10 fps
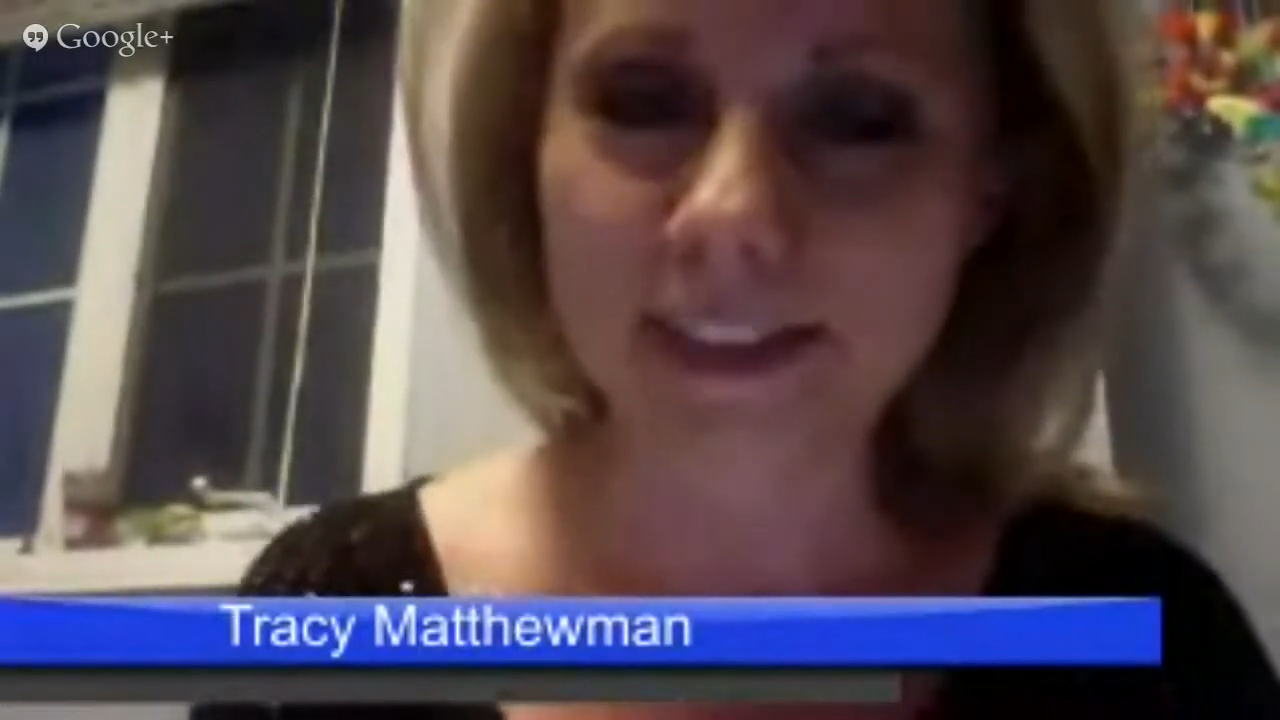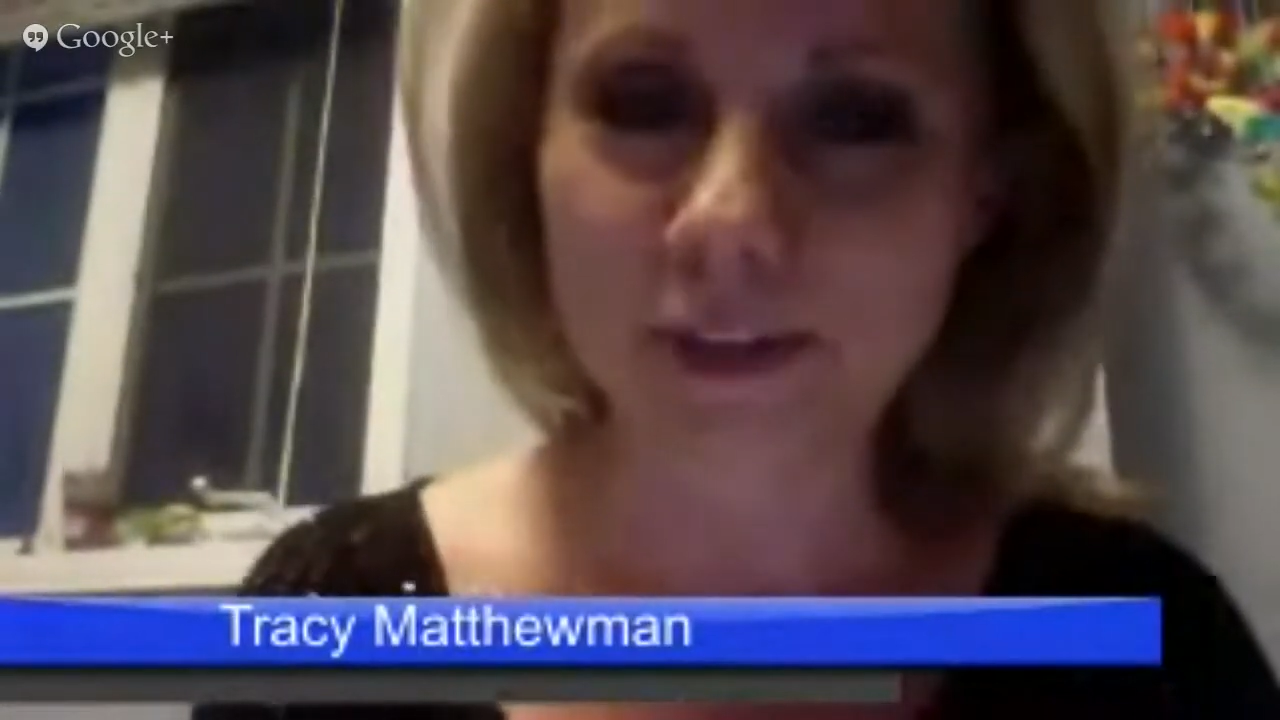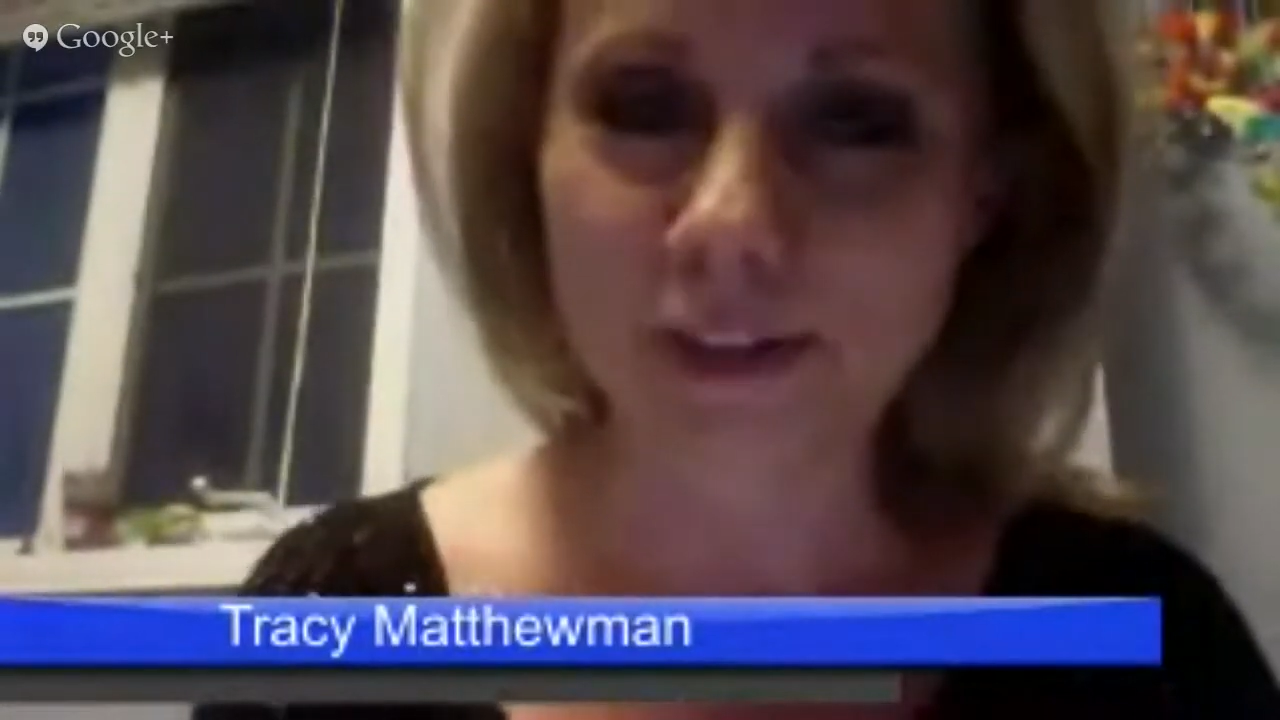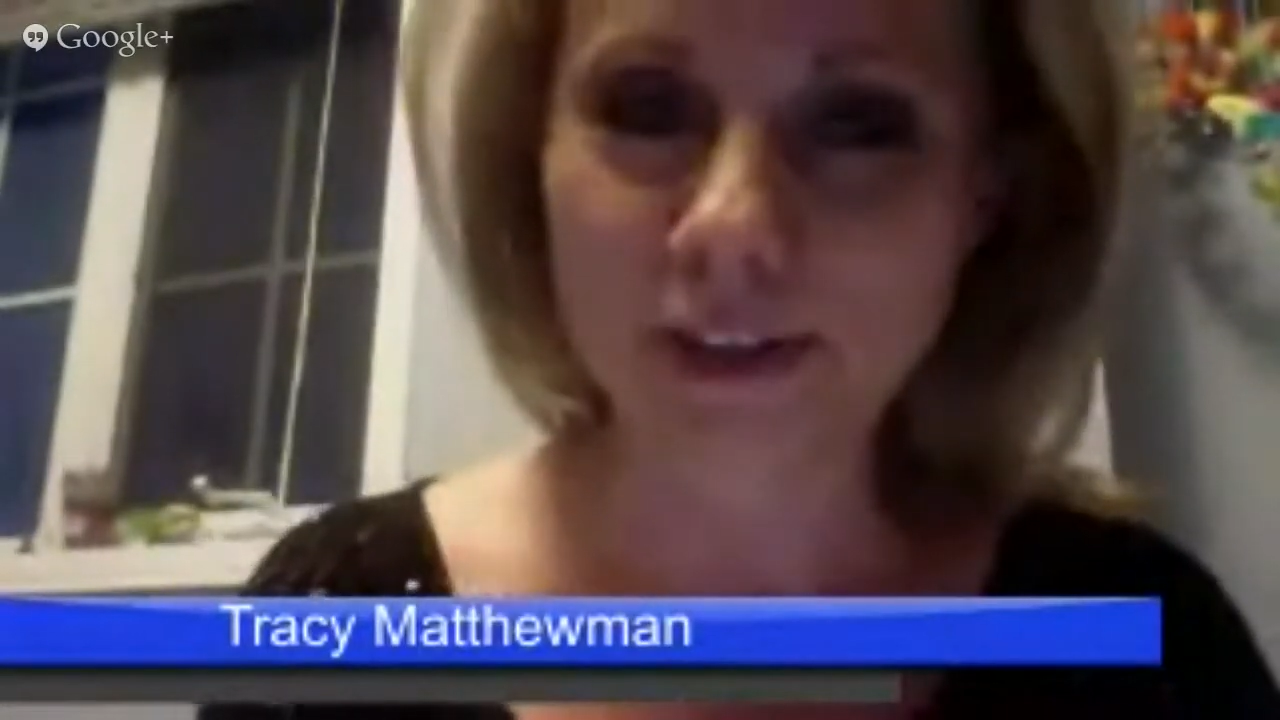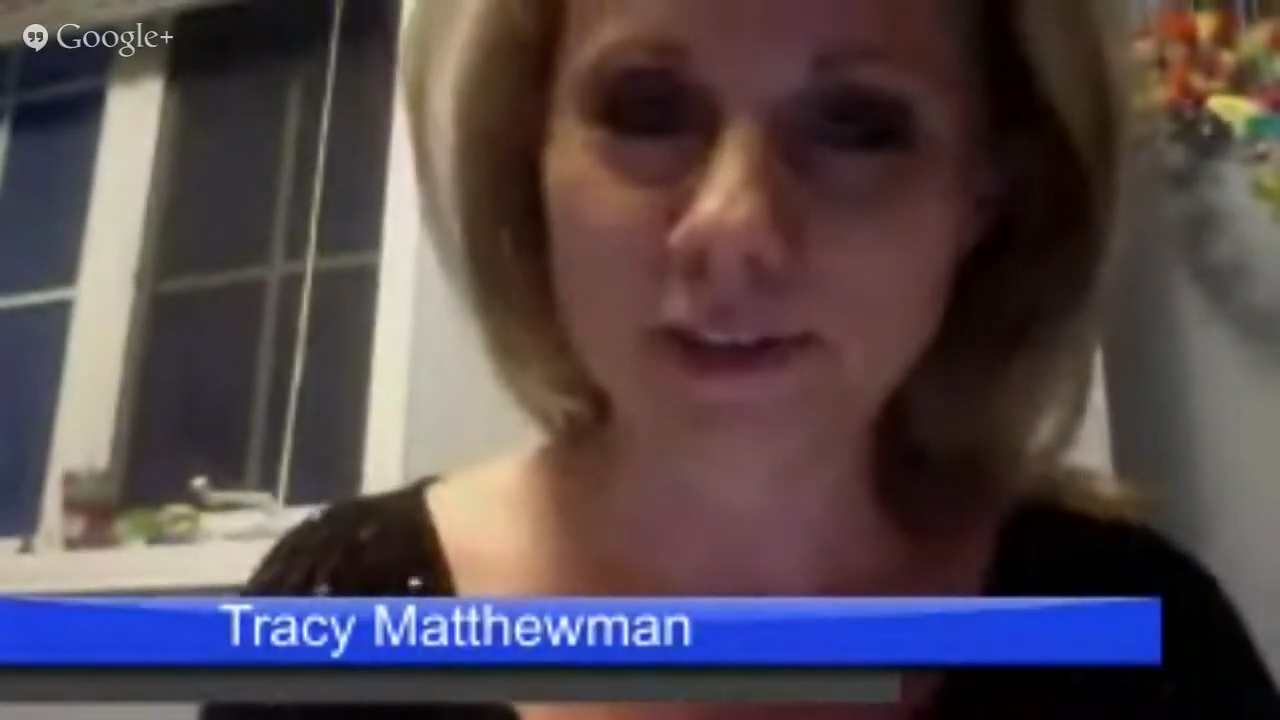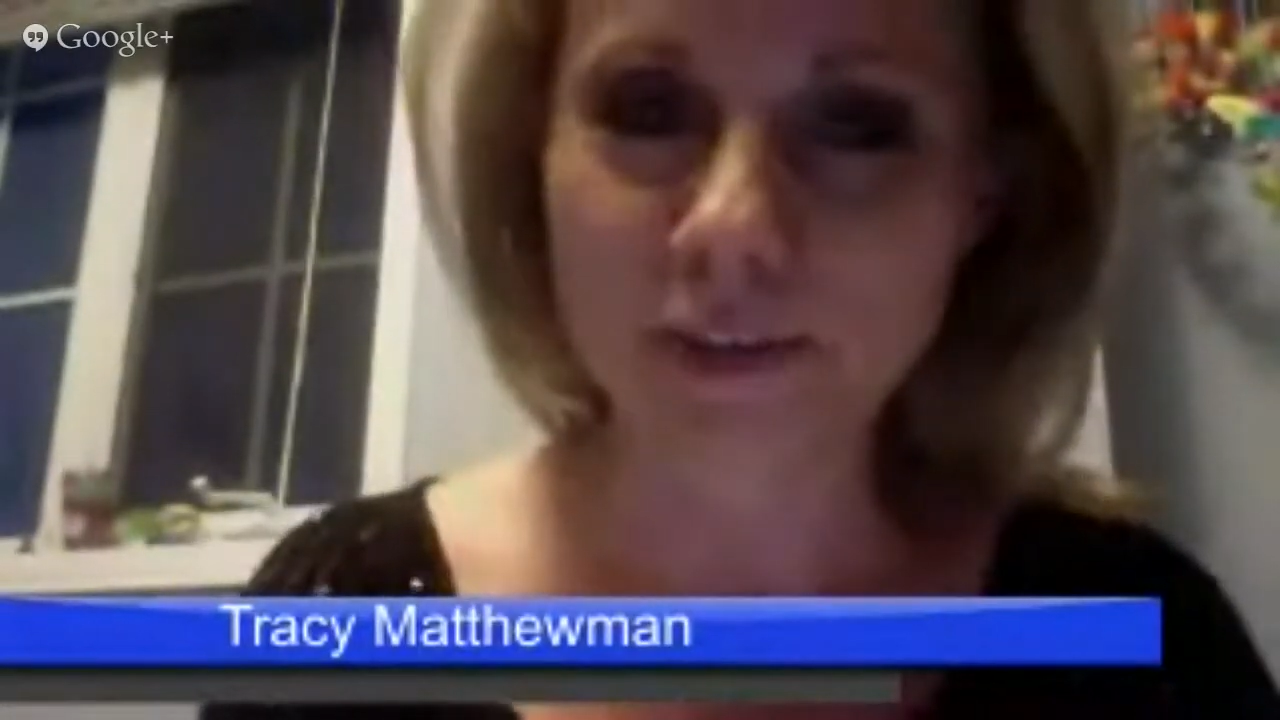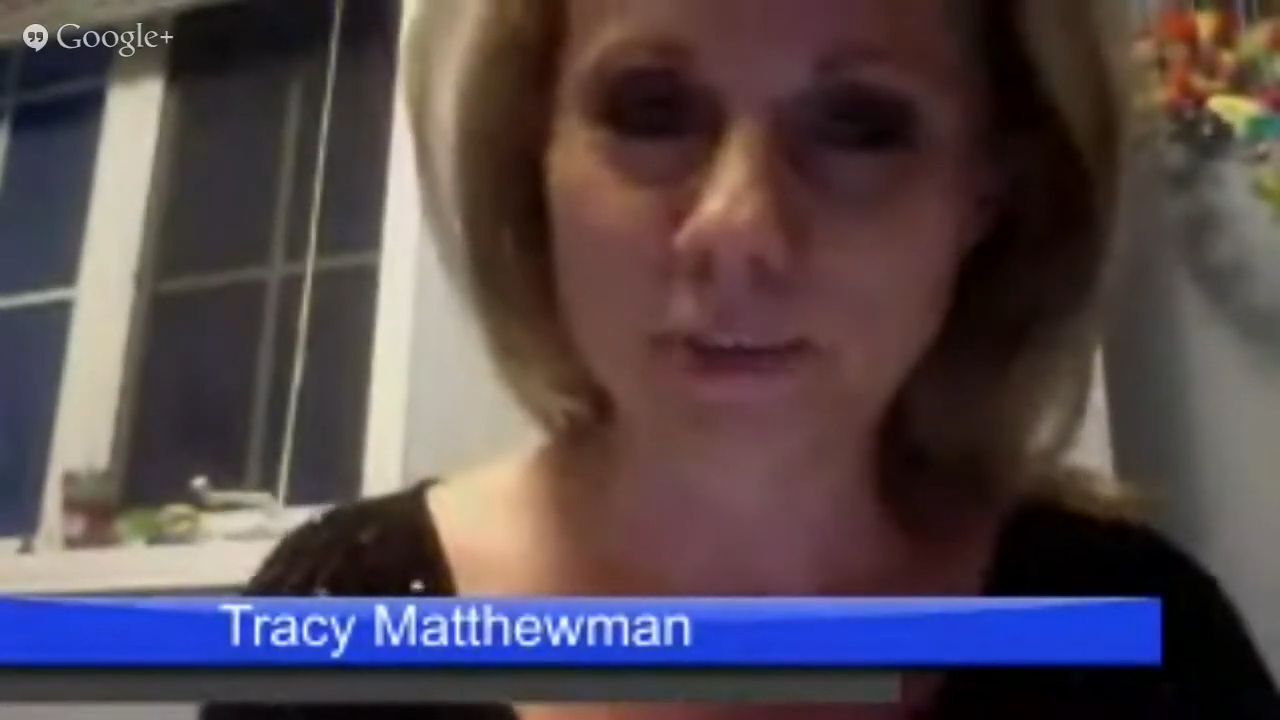then you can also